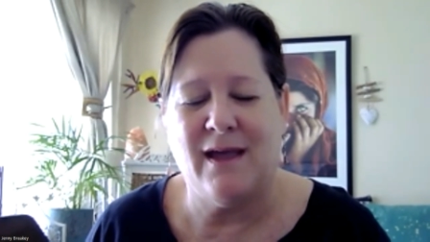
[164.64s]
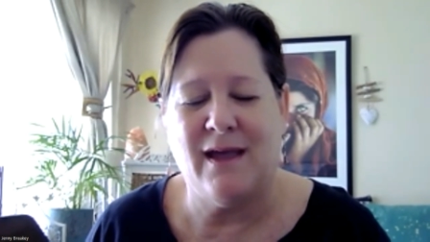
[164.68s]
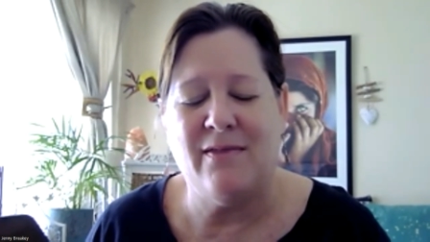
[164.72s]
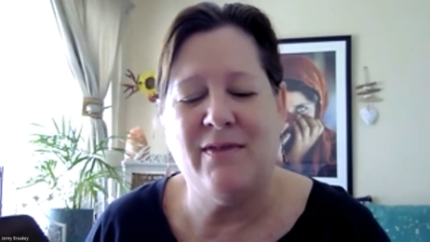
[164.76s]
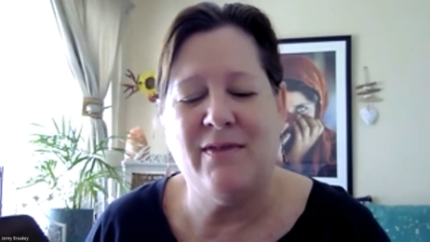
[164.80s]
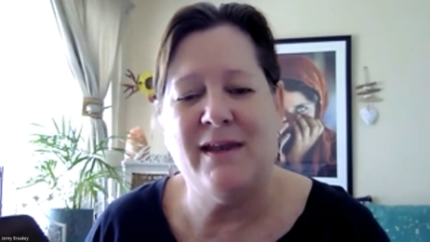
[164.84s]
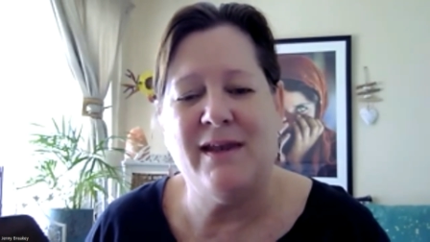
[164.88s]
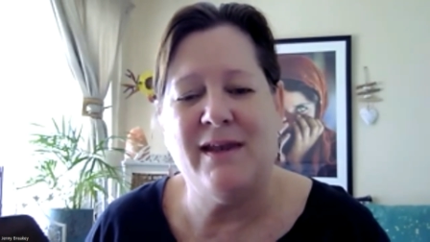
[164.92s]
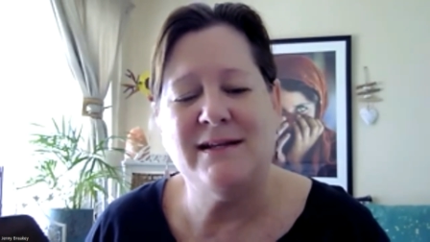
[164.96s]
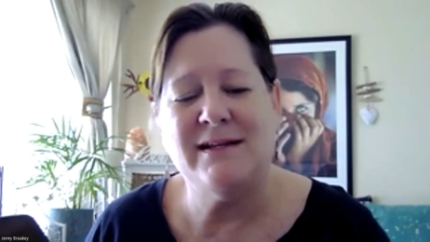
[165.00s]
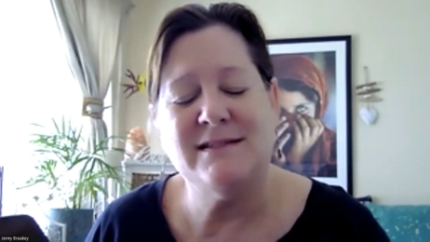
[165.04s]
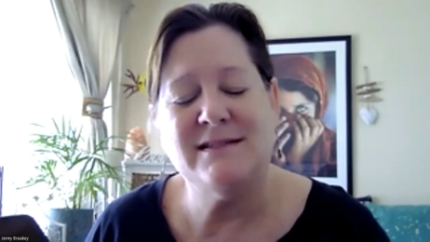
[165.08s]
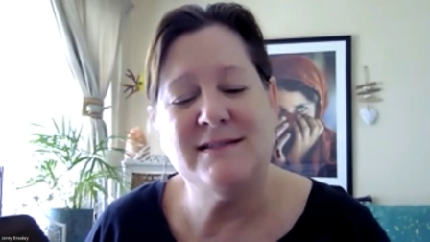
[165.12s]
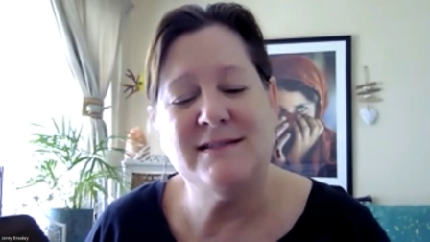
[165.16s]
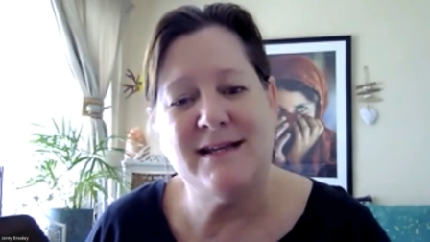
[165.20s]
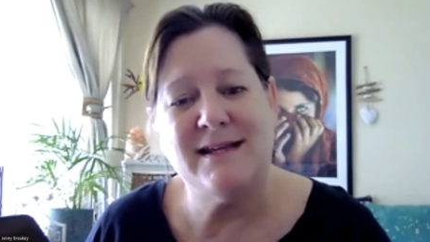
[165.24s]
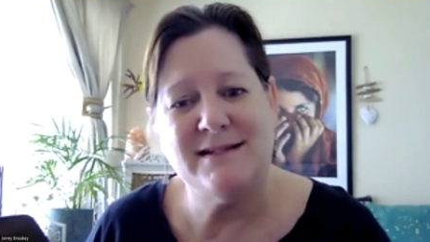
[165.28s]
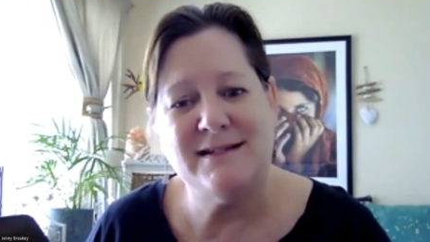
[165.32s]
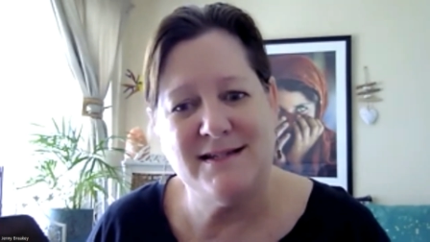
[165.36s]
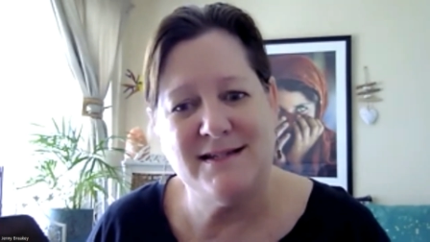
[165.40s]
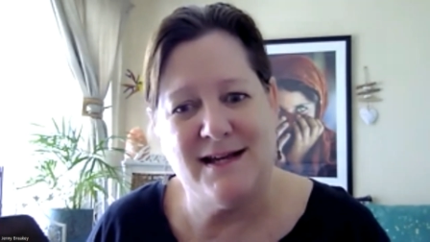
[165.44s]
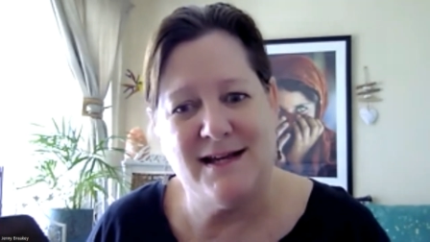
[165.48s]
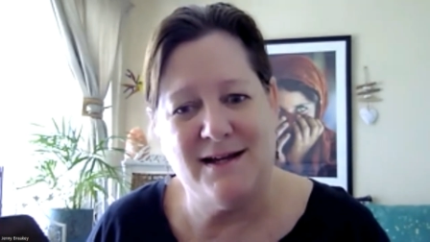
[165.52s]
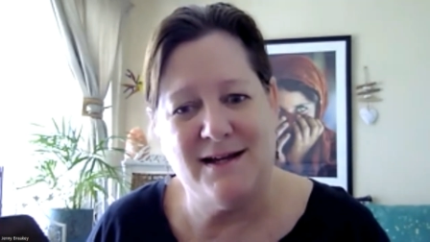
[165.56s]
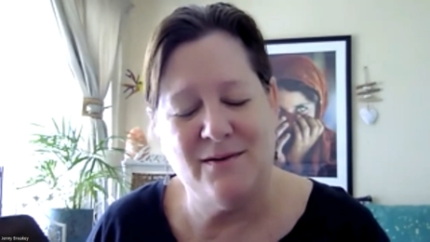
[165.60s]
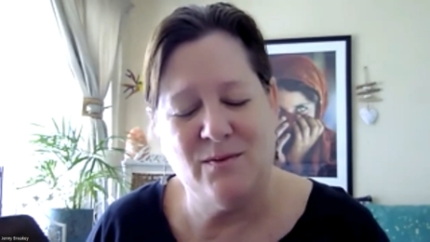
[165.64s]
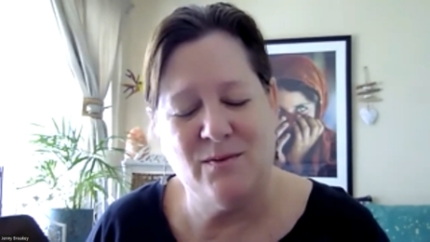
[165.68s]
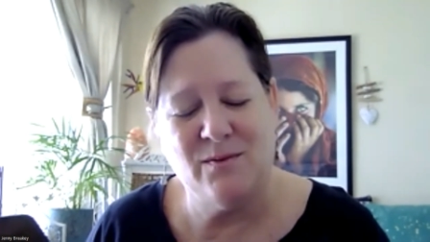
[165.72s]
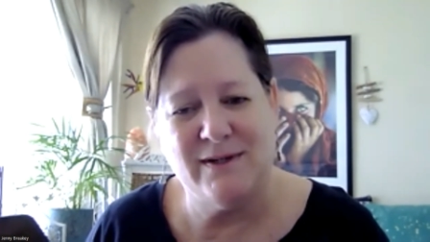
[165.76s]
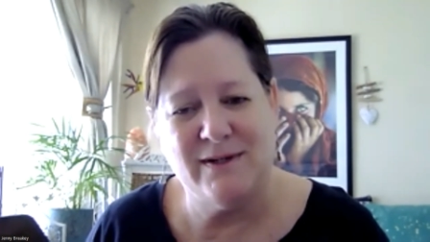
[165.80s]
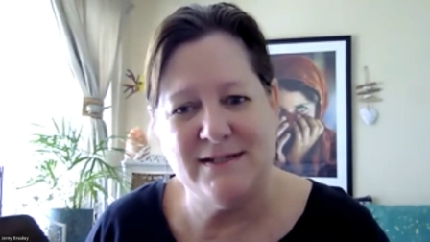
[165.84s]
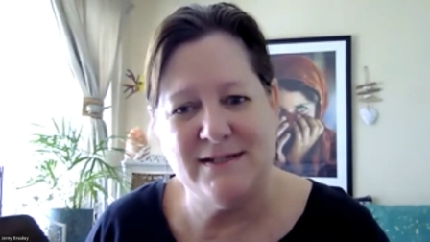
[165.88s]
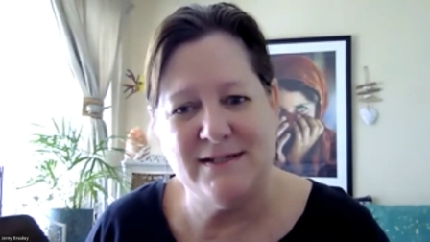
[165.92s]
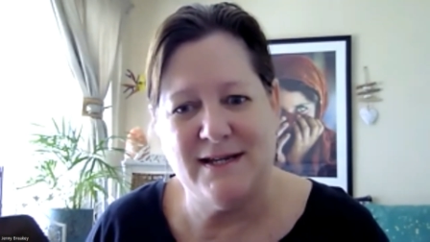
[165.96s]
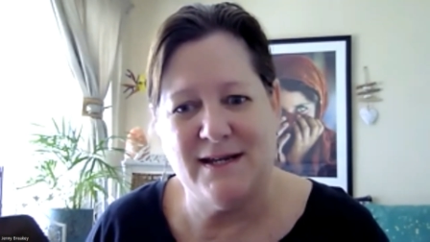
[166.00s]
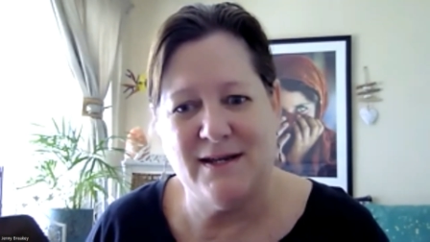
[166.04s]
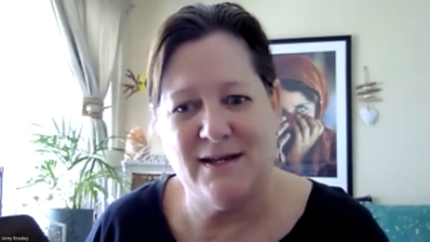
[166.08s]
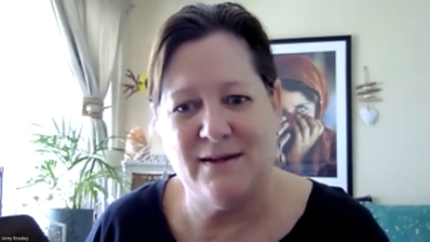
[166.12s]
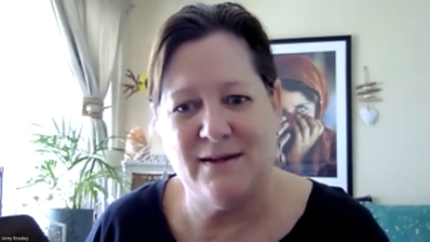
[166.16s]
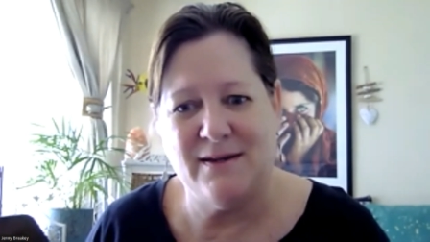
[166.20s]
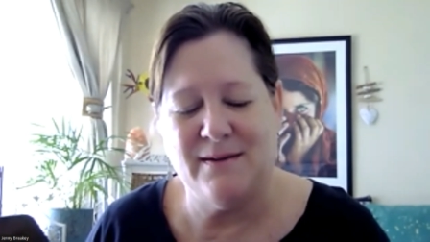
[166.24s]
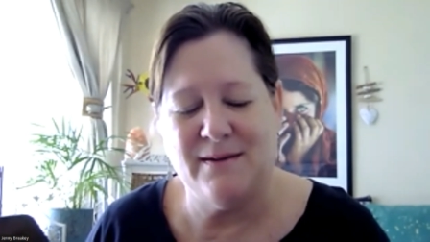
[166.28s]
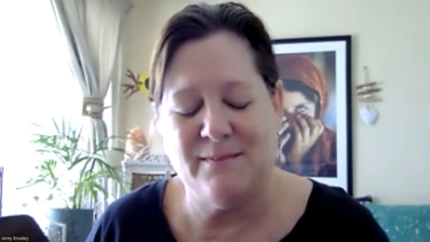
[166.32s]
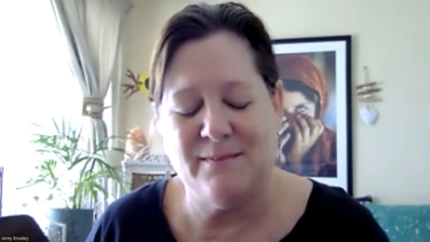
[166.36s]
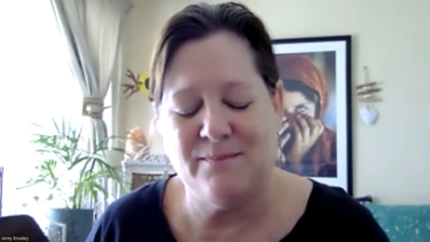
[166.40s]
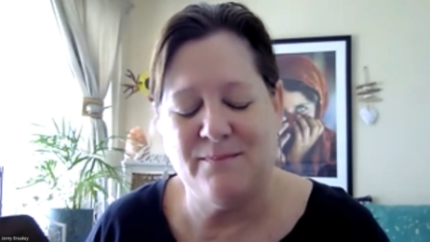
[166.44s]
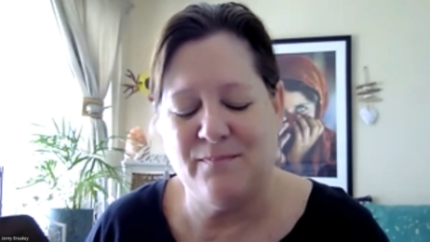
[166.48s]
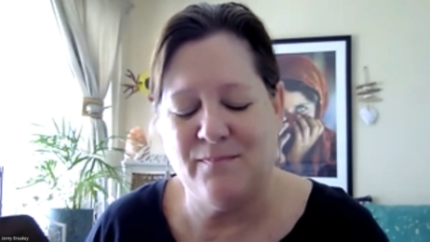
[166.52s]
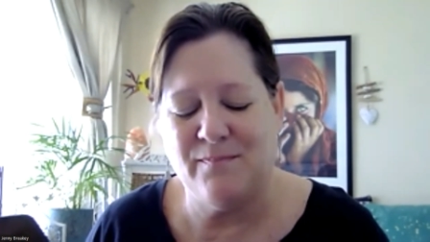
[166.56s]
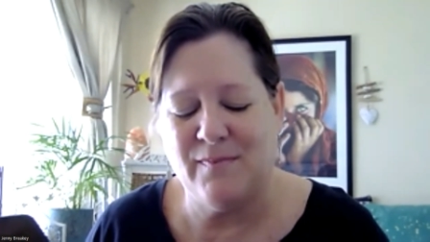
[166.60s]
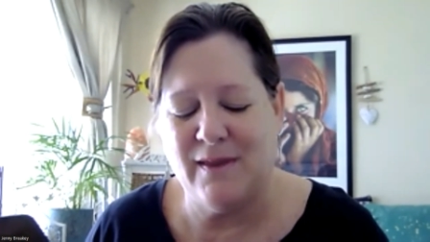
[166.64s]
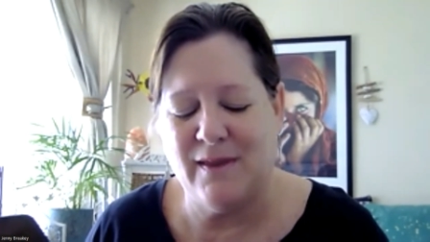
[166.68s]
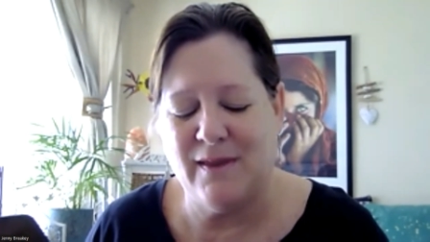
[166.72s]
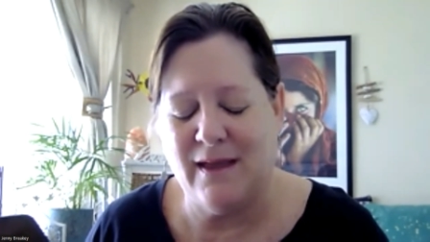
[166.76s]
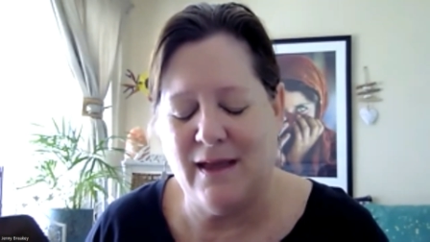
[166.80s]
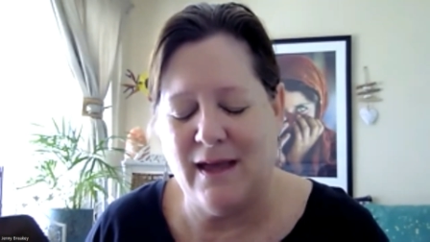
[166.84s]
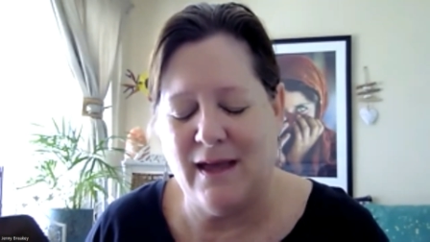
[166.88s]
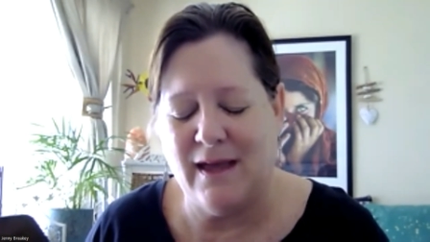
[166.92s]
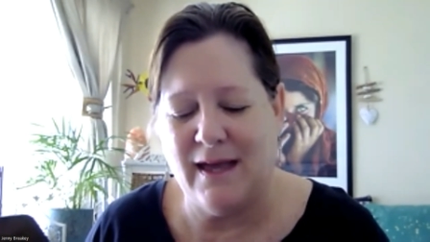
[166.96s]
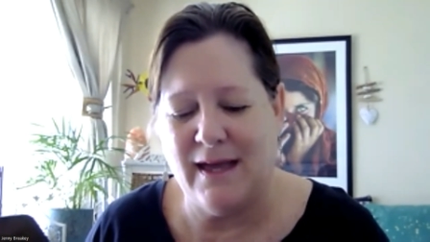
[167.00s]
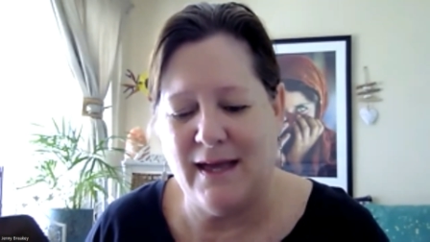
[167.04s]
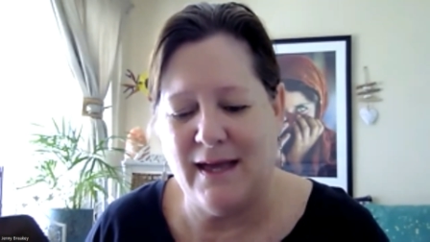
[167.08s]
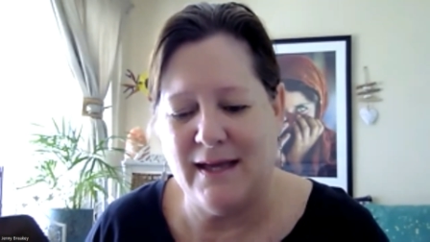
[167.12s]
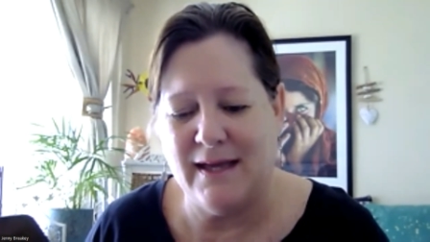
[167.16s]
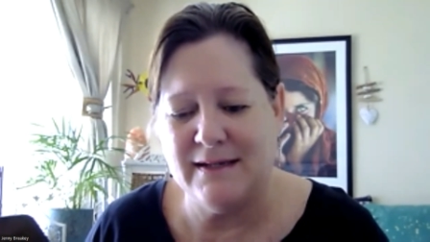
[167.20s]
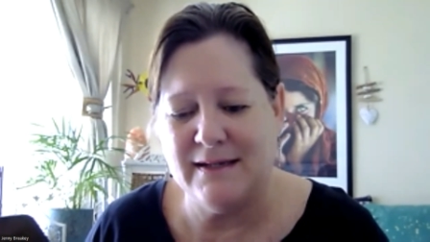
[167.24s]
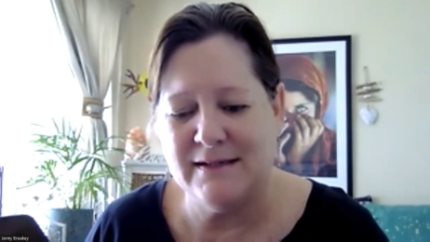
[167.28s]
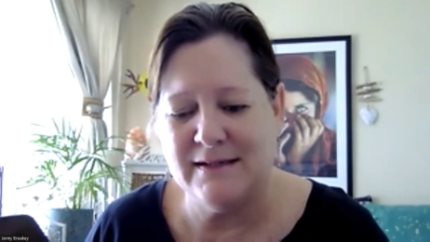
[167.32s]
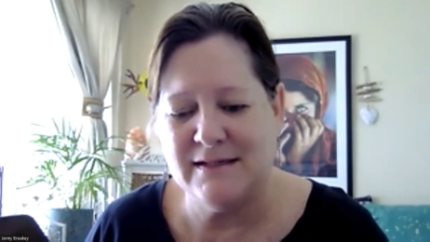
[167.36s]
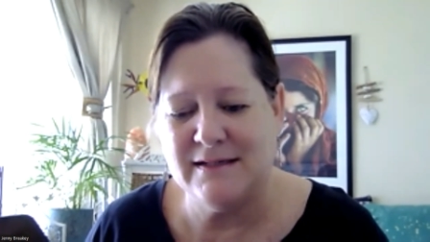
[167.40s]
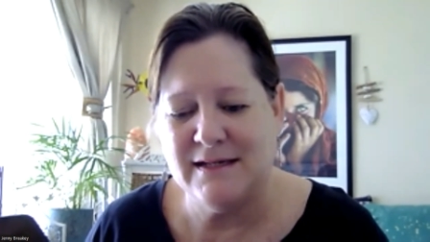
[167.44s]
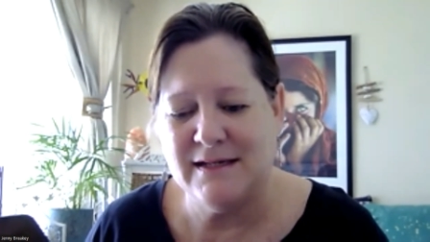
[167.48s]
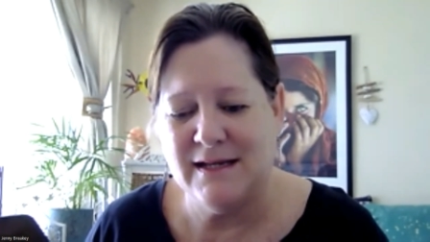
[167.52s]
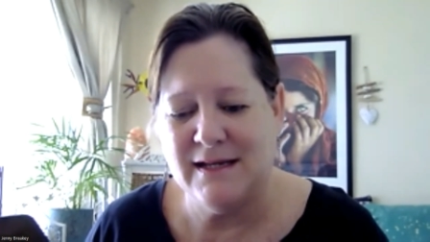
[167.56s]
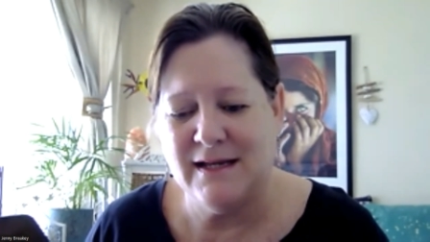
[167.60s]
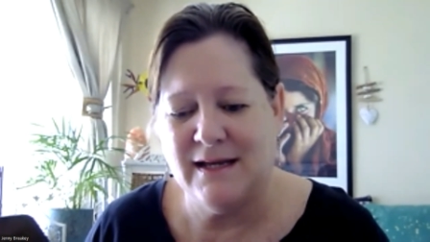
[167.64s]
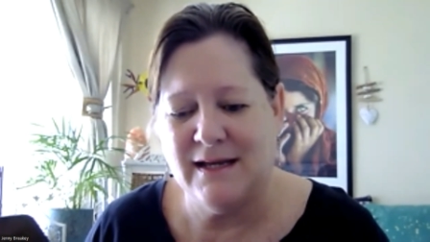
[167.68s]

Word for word: And then I sat down one day and